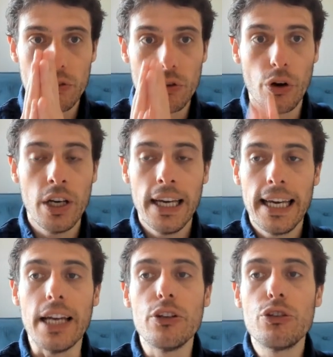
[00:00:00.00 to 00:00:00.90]
So
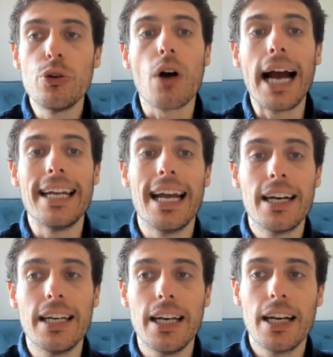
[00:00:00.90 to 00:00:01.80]
is your
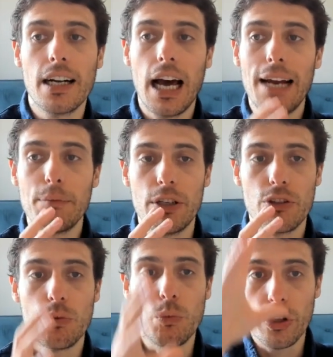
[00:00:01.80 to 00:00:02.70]
identity in
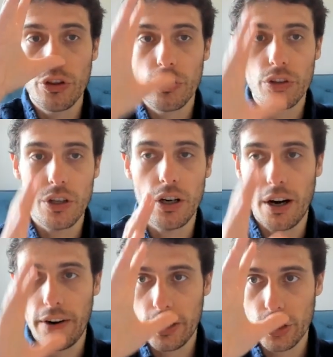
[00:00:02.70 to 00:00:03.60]
alignment with the
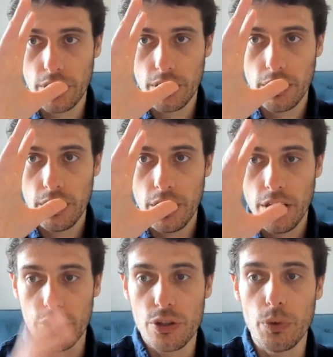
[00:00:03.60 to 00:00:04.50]
direction?
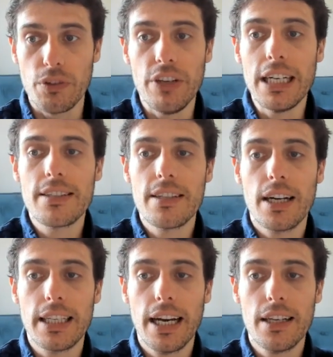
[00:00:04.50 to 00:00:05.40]
And so with Venus now
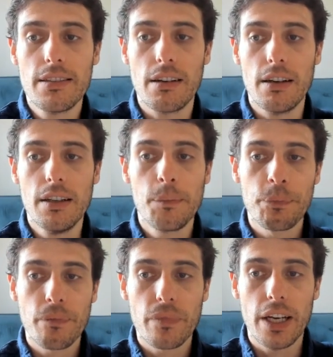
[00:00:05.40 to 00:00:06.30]
in Cancer,
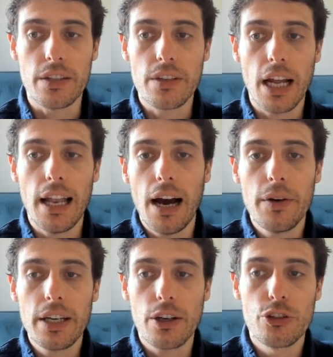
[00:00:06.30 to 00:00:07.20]
it's
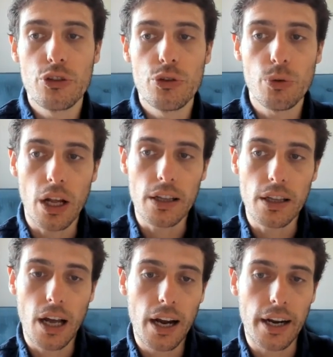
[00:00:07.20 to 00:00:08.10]
allowing us to
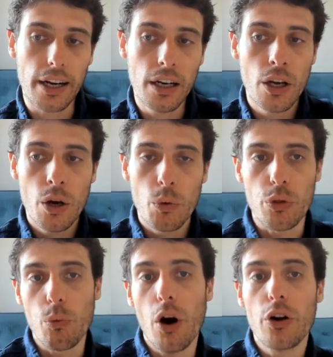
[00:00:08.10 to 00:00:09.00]
align
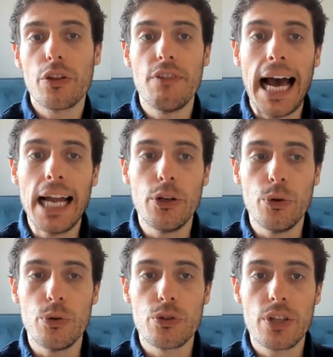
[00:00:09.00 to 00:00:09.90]
with what are the
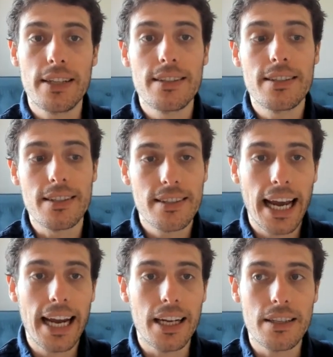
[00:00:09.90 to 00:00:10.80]
values that
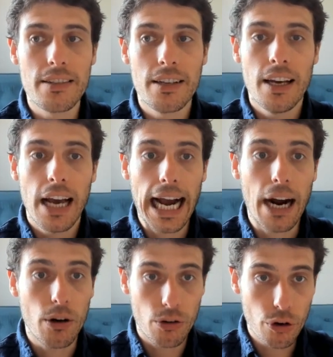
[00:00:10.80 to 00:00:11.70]
sustains
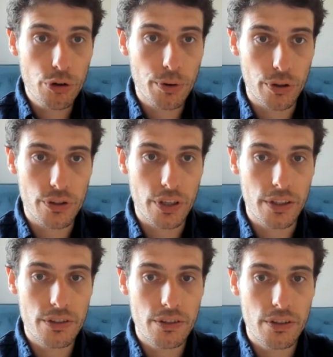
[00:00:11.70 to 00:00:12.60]
our growth
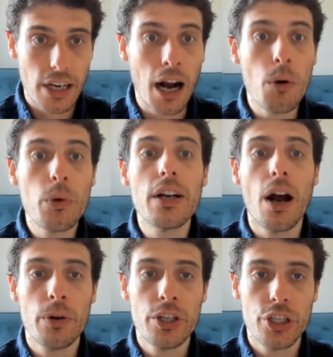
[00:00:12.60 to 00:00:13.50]
process. How are we
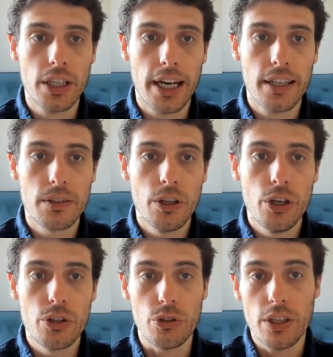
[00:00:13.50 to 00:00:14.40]
nourishing that?
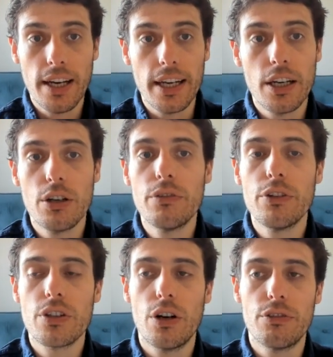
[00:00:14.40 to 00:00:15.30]
So you take care of
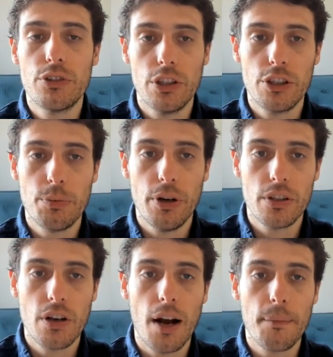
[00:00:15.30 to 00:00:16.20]
yourself during this period of
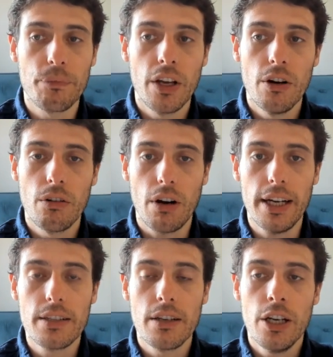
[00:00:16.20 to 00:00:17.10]
time,
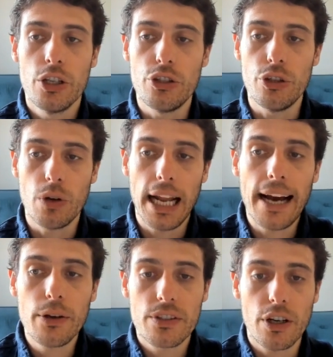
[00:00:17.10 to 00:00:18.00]
right? Do you allow
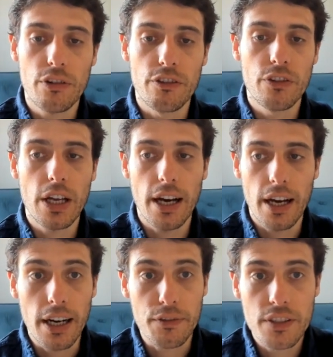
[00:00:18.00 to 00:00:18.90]
yourself
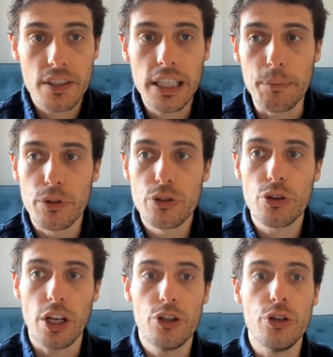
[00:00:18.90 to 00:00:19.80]
enough sleep so
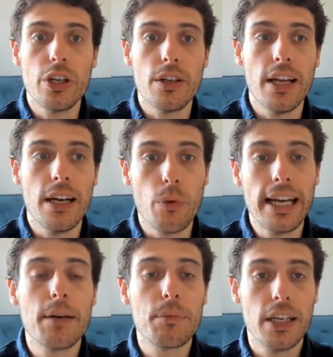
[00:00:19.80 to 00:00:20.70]
that you can then
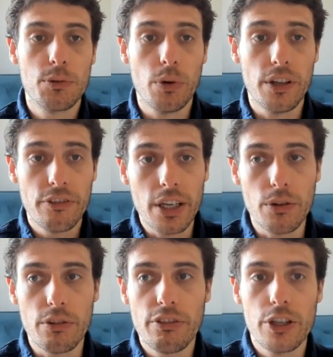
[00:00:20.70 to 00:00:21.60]
wake up the next morning feeling
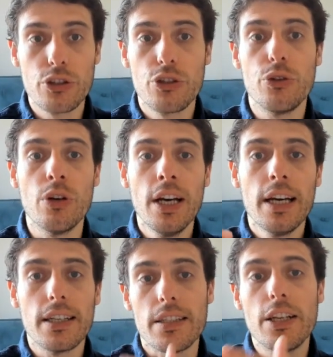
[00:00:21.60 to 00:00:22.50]
refreshed to
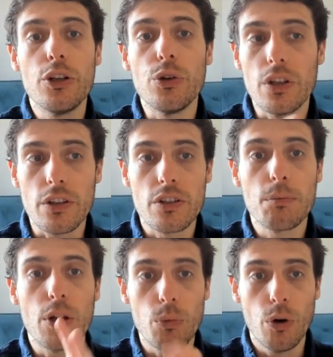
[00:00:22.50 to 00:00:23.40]
continue the
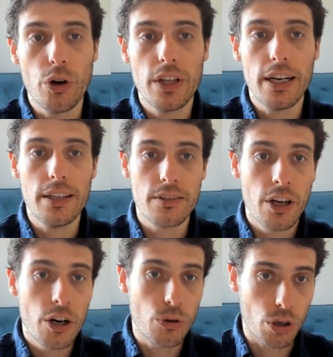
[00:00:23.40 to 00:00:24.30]
discipline work that is
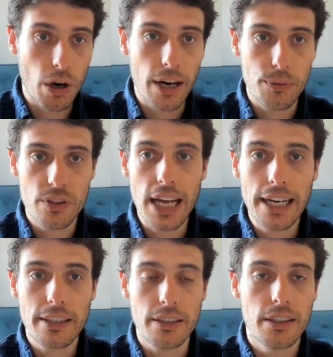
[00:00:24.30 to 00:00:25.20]
required with
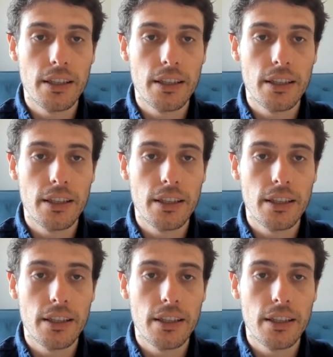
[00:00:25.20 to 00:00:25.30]
Saturn?